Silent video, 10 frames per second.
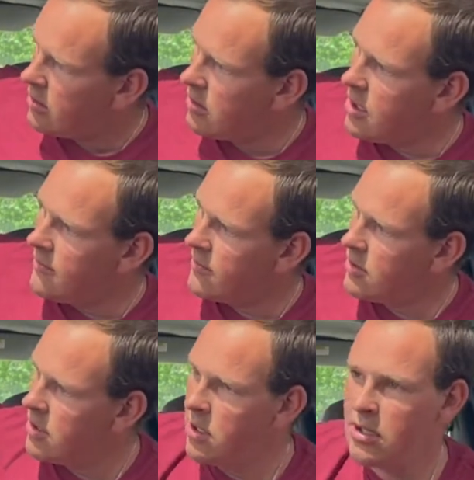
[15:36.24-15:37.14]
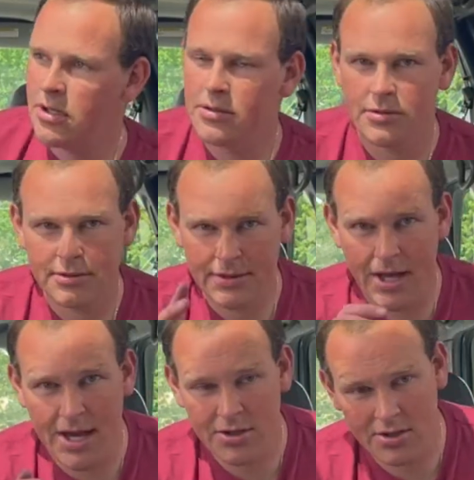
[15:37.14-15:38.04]
cover
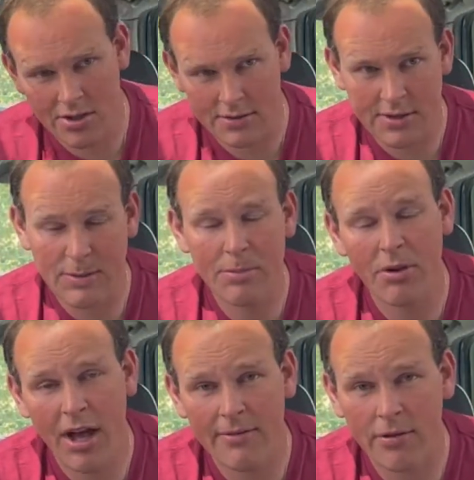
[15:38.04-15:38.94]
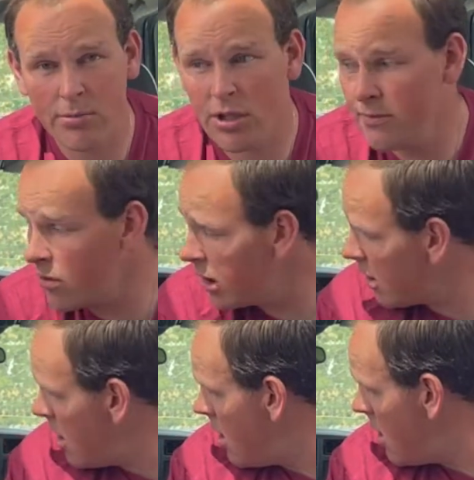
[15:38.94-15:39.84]
slash sleeping platform over it.
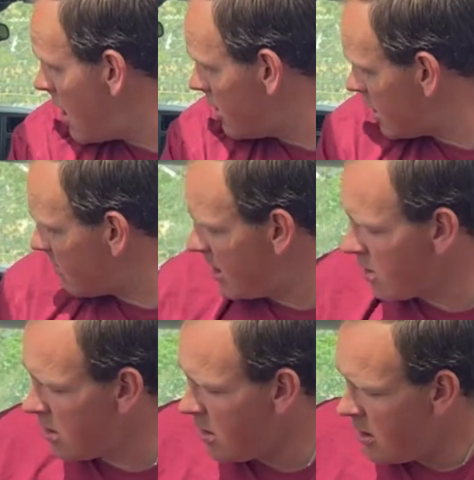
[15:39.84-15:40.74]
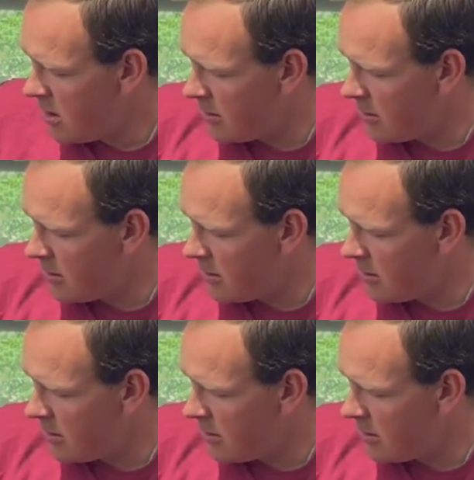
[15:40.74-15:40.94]
I just measured the